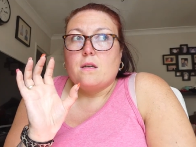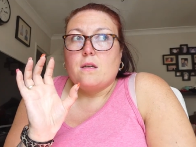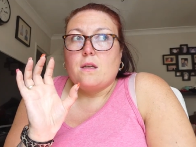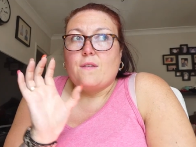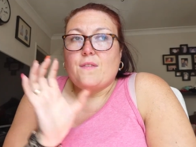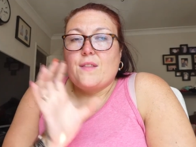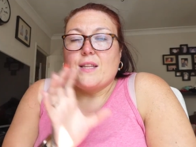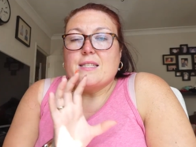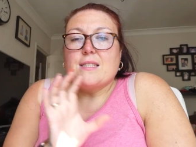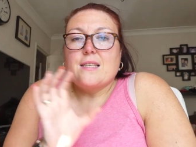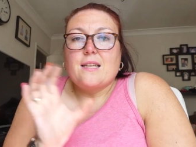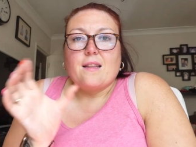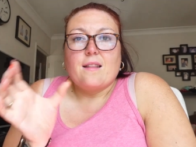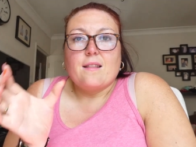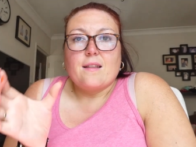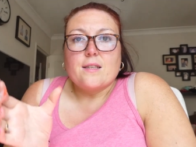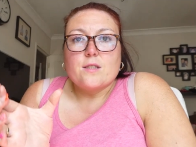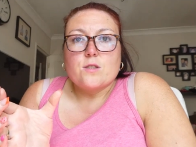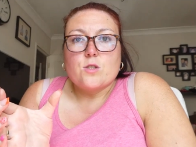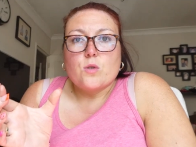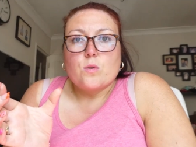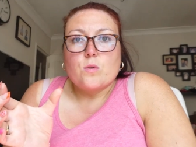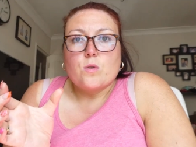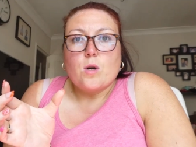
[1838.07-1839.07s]
if there's
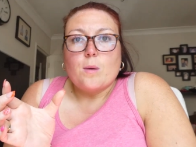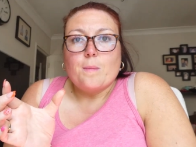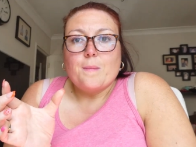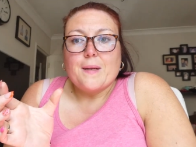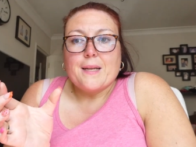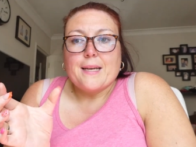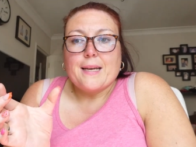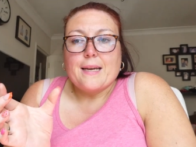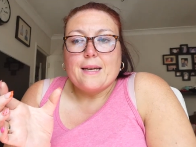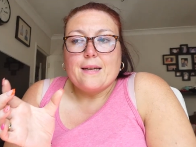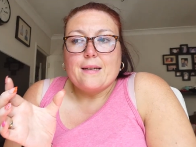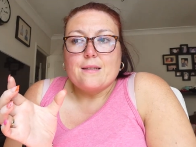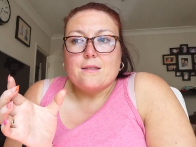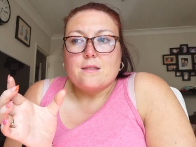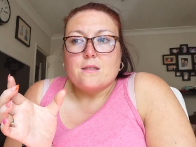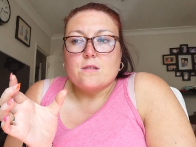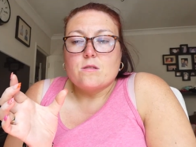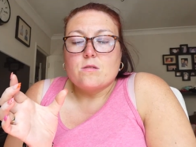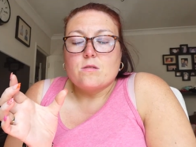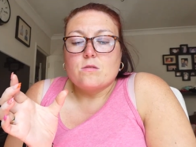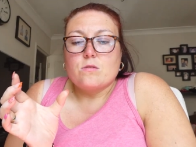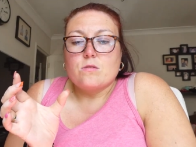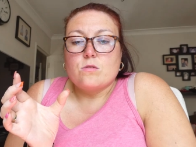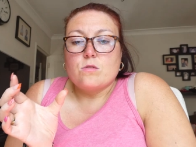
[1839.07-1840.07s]
anything too complicated
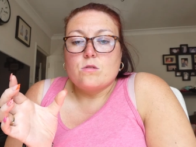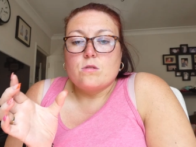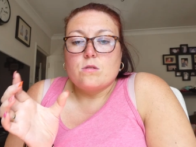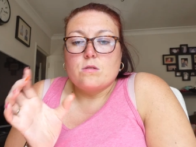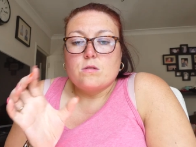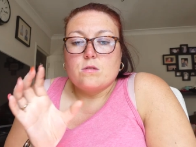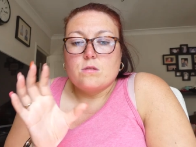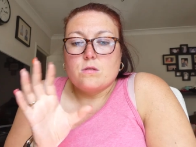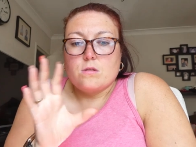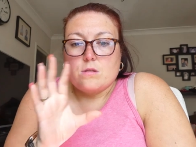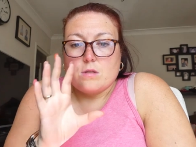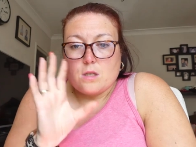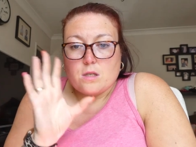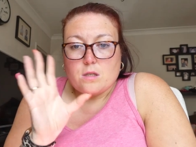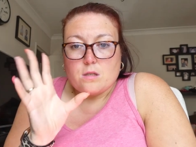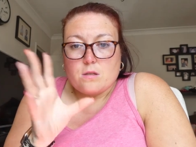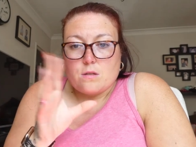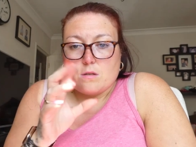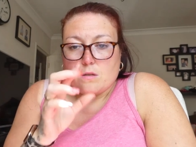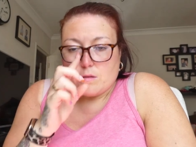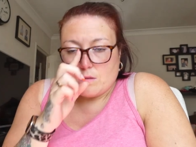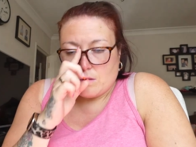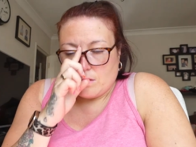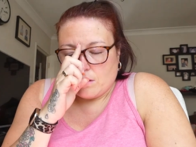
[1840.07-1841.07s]
that's on that
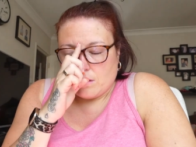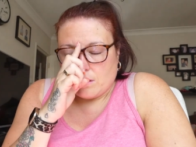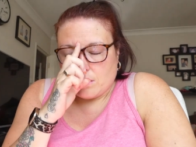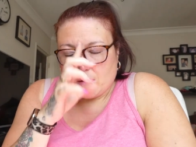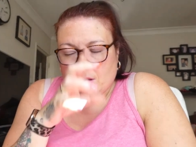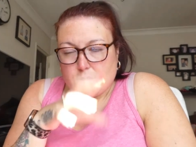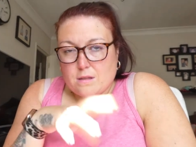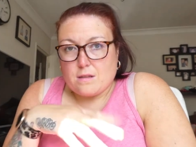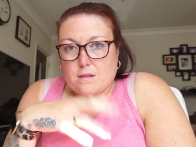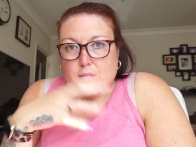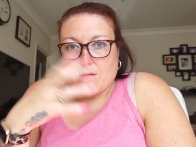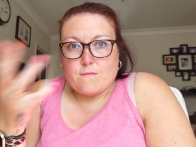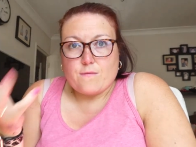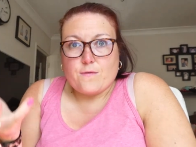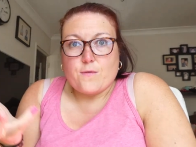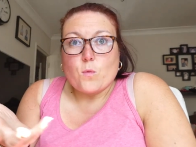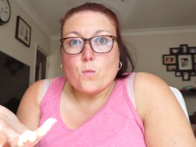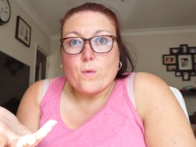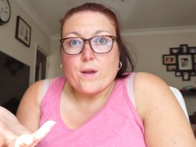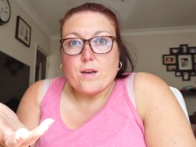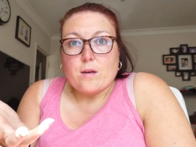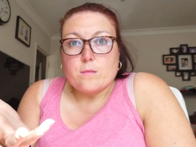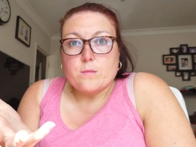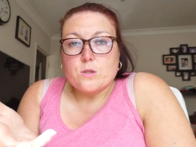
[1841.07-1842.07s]
for
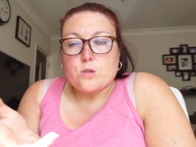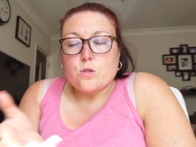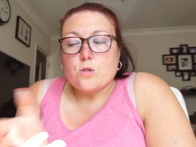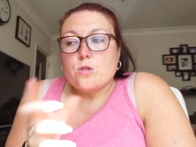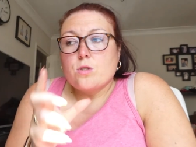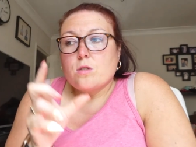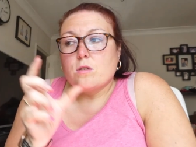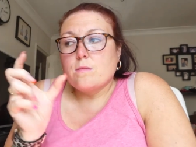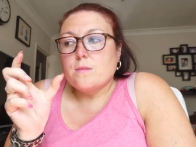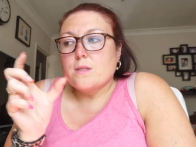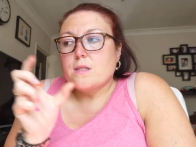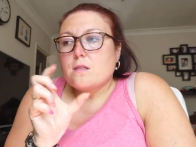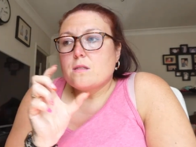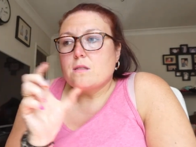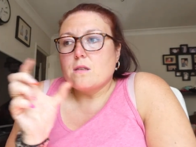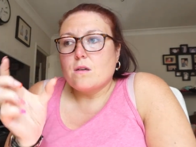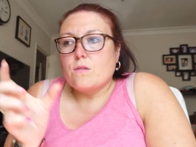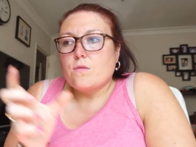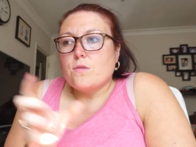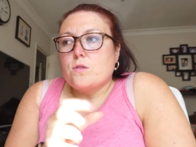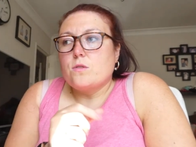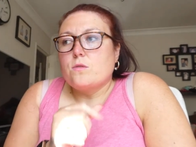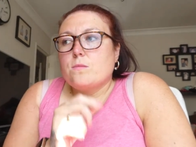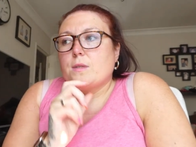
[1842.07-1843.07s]
when I'm on Zoom and
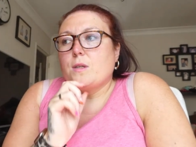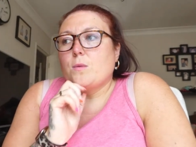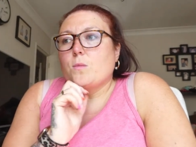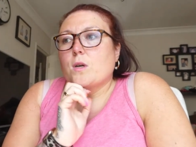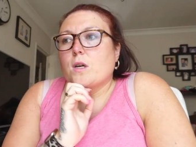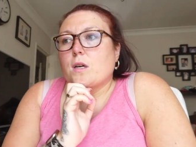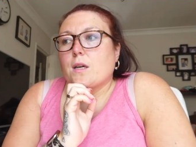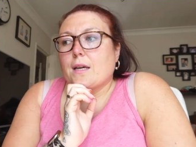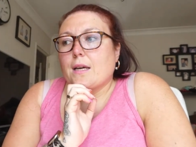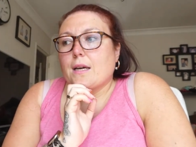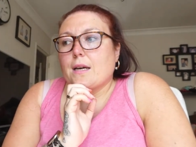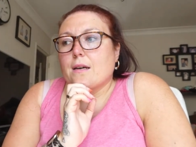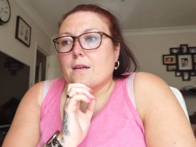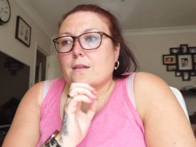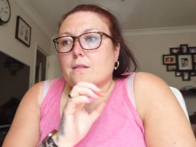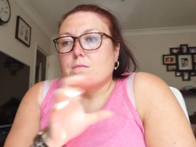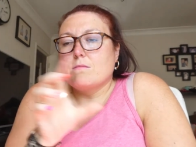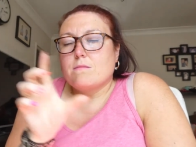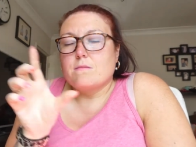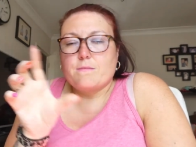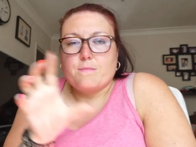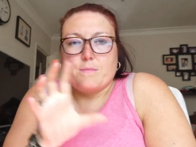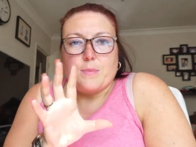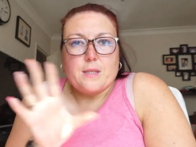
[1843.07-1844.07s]
stuff I normally work out
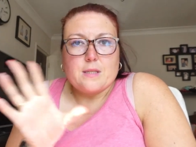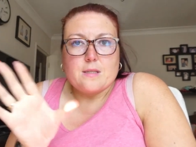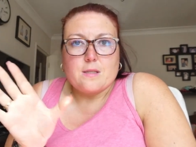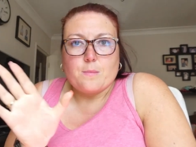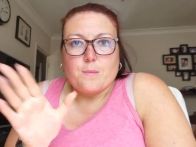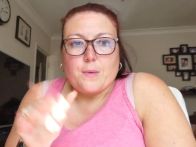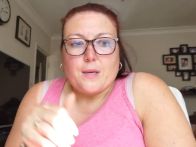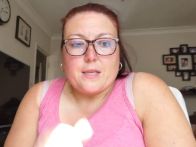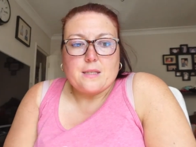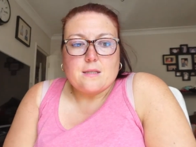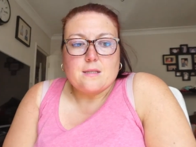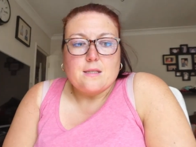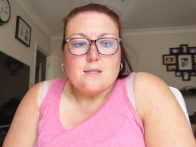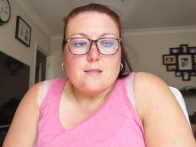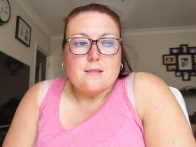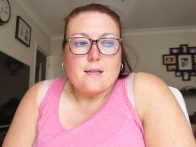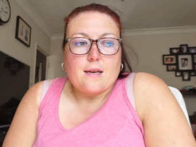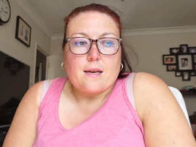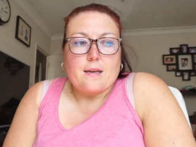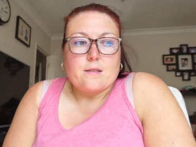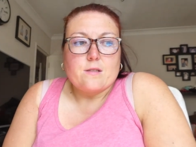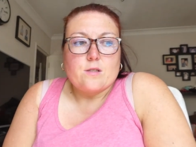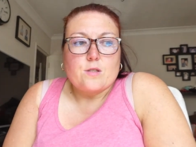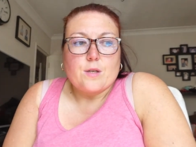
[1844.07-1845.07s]
bits and pieces
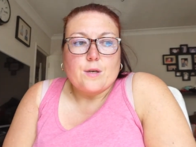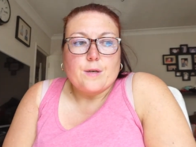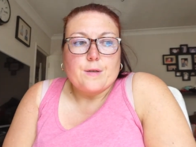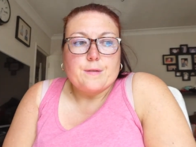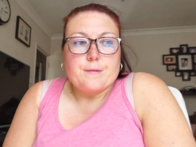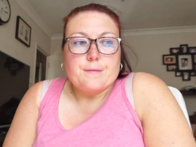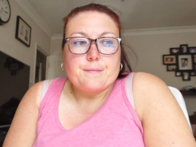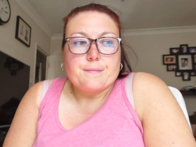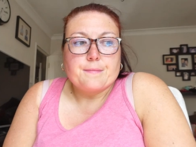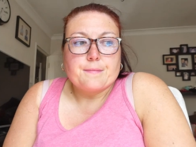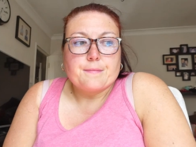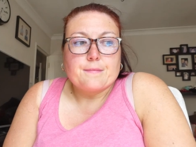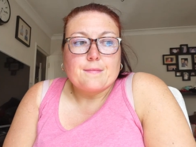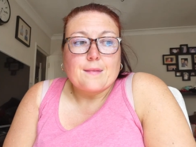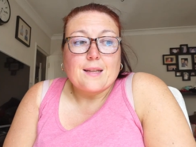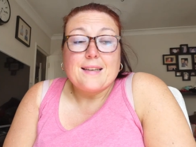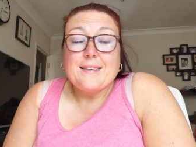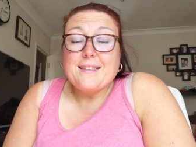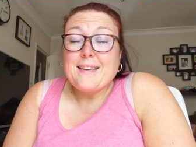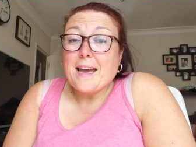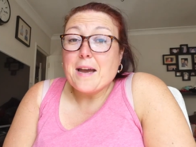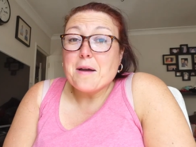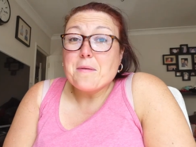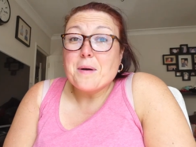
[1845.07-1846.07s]
there. So
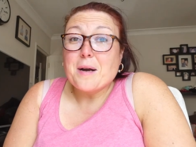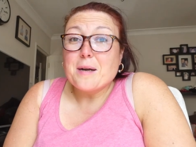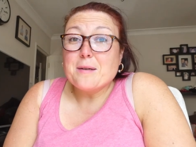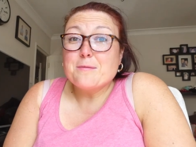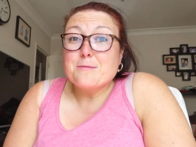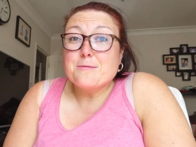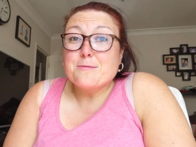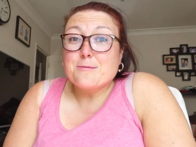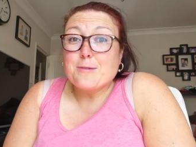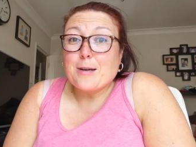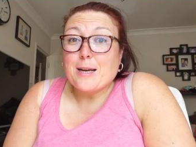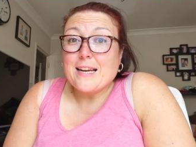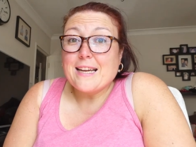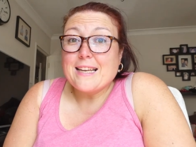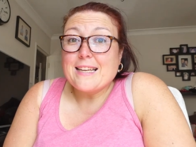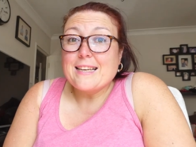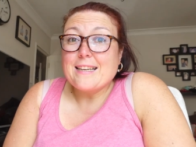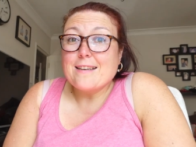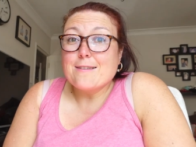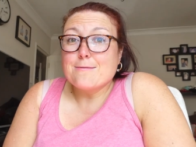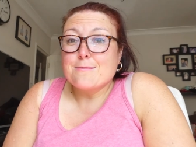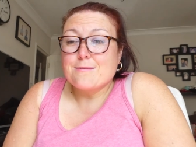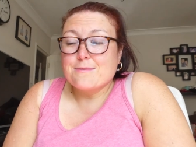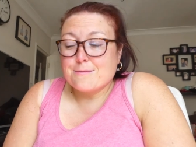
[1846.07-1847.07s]
yeah, I'm
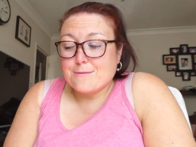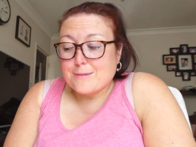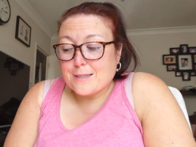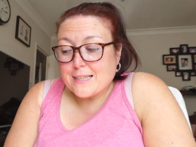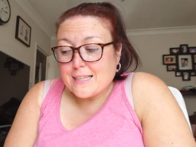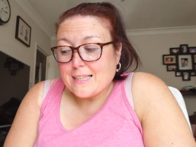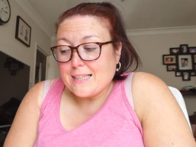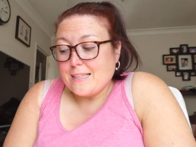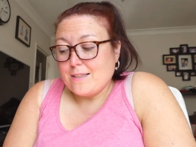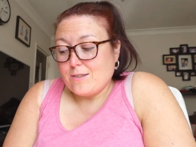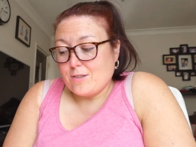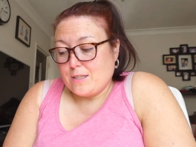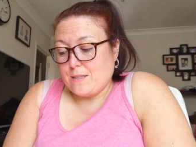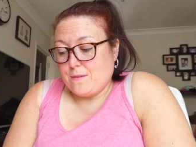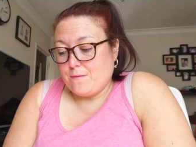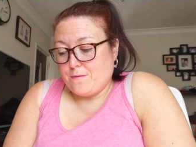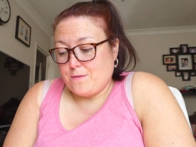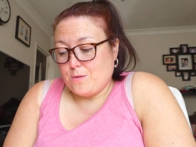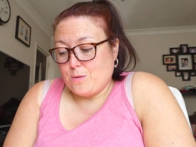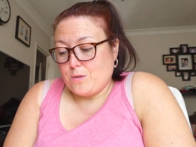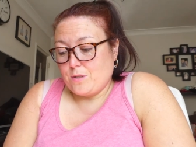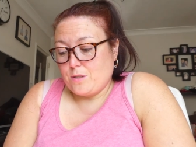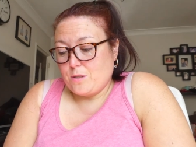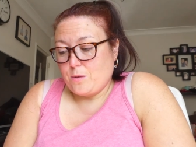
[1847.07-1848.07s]
really, really looking
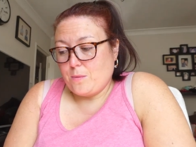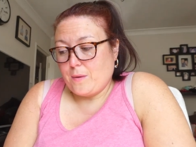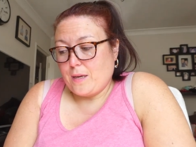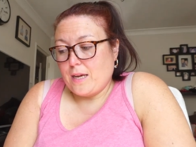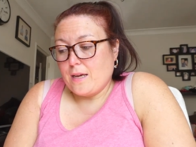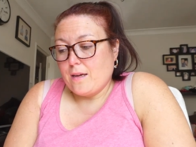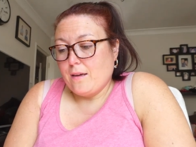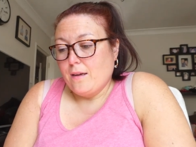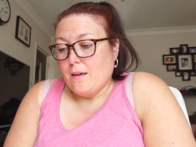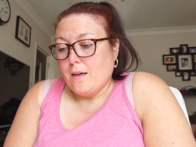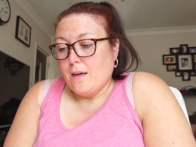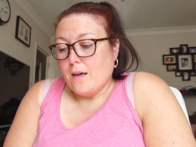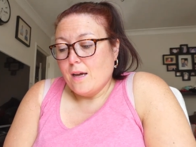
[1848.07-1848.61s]
forward to it.